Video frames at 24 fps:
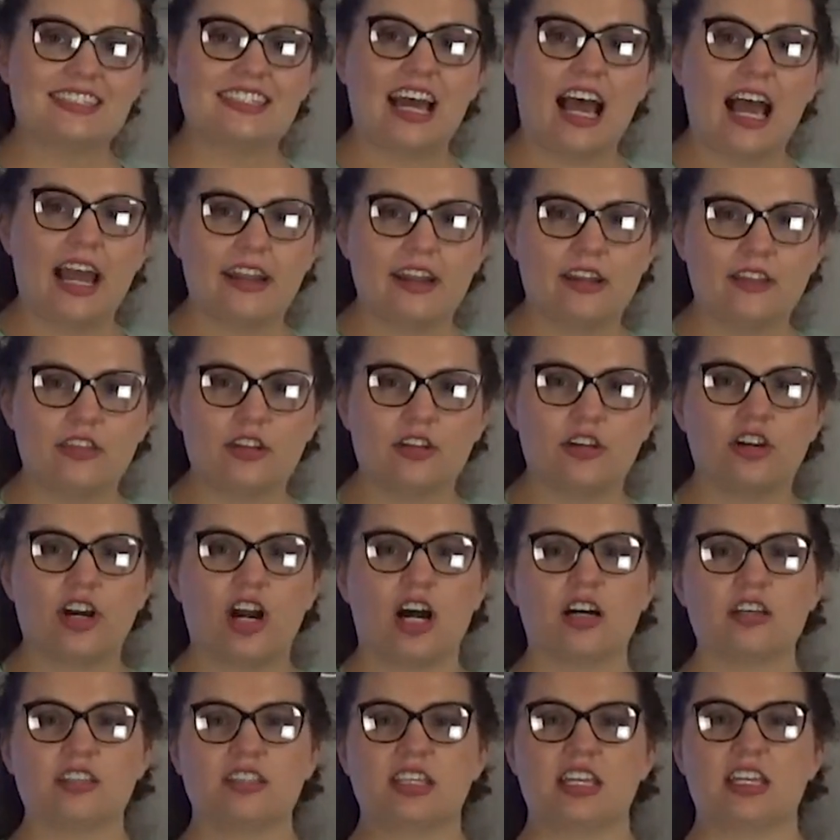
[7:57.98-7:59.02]
died on the
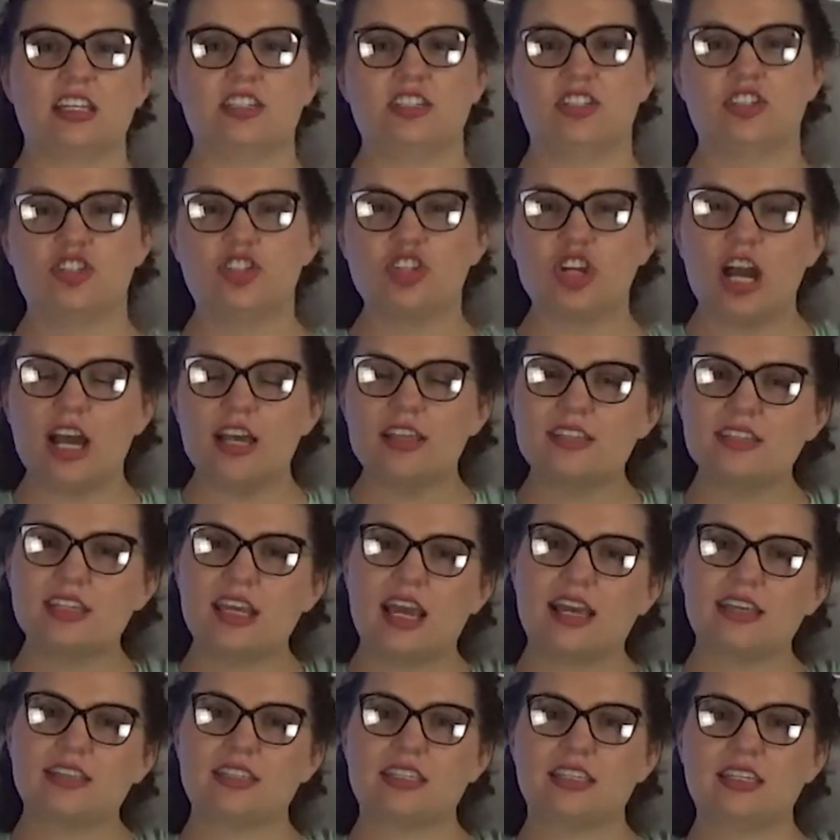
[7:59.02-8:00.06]
cross, and just
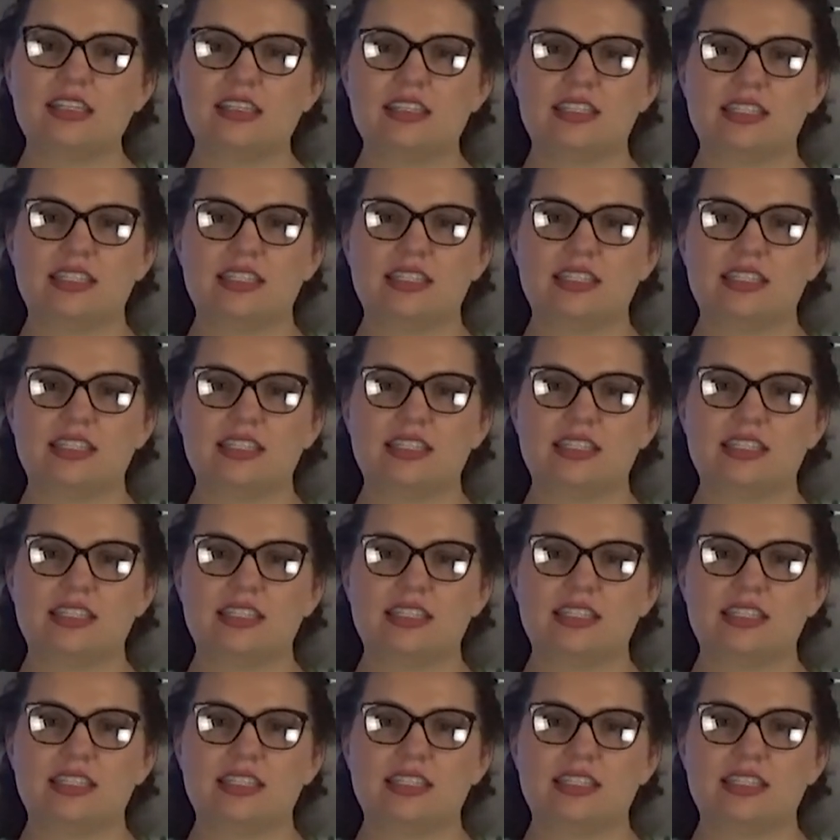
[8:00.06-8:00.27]
as he